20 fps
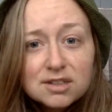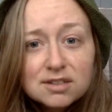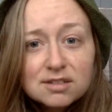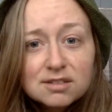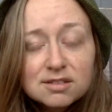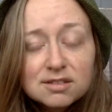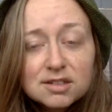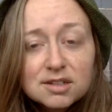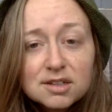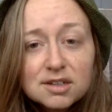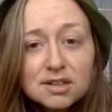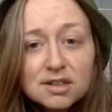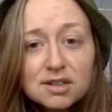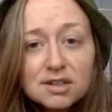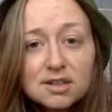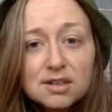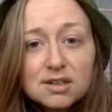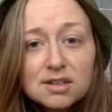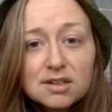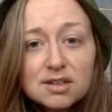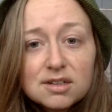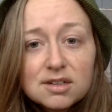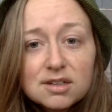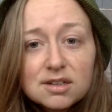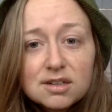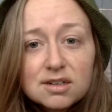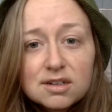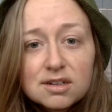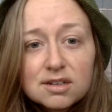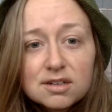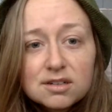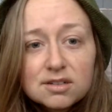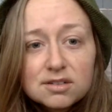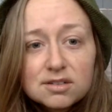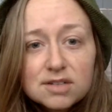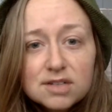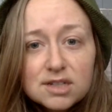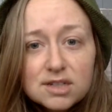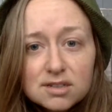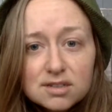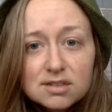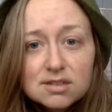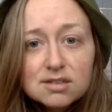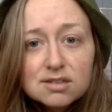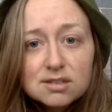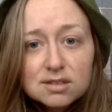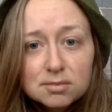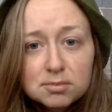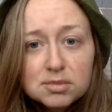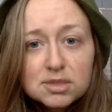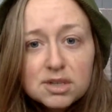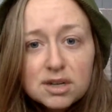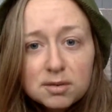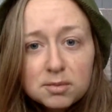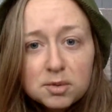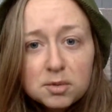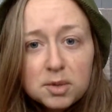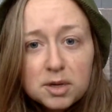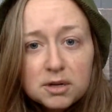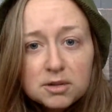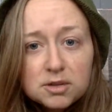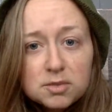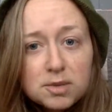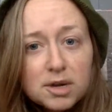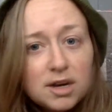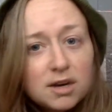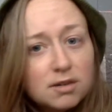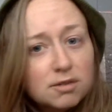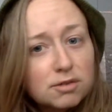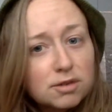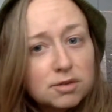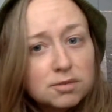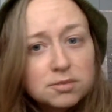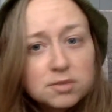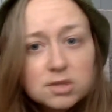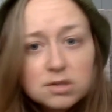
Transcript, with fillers: And it uh, takes some time to bounce back from.